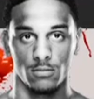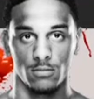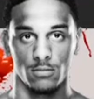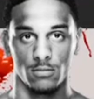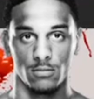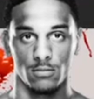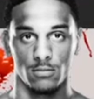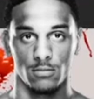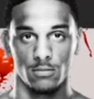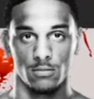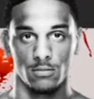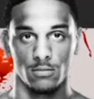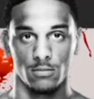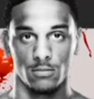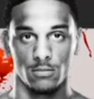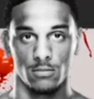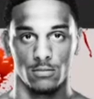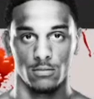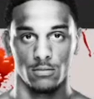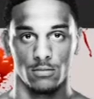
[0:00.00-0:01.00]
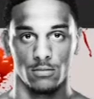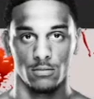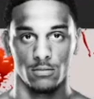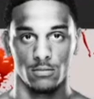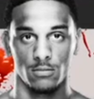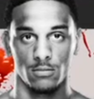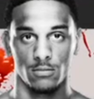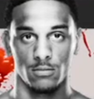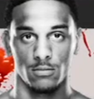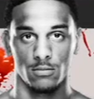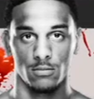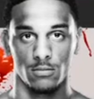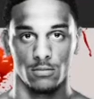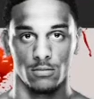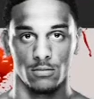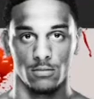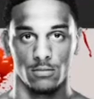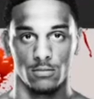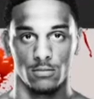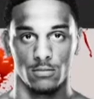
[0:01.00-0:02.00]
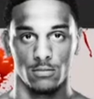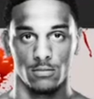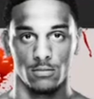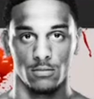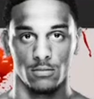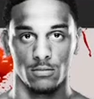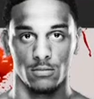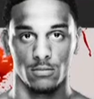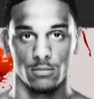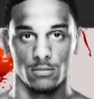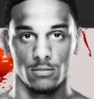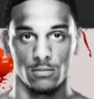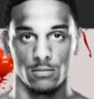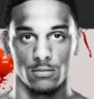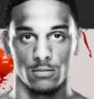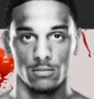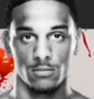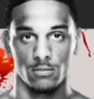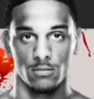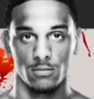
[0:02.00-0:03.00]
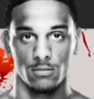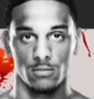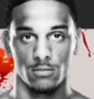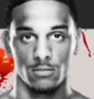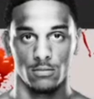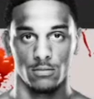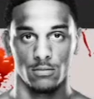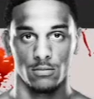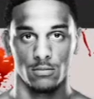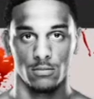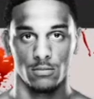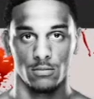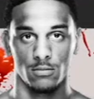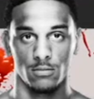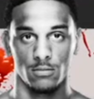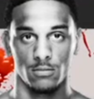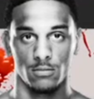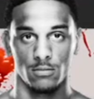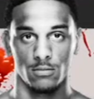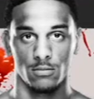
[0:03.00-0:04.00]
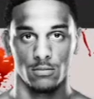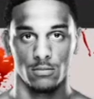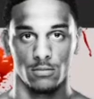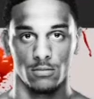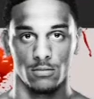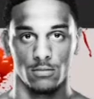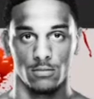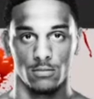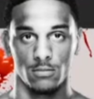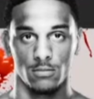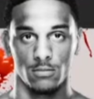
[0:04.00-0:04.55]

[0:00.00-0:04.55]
[no speech]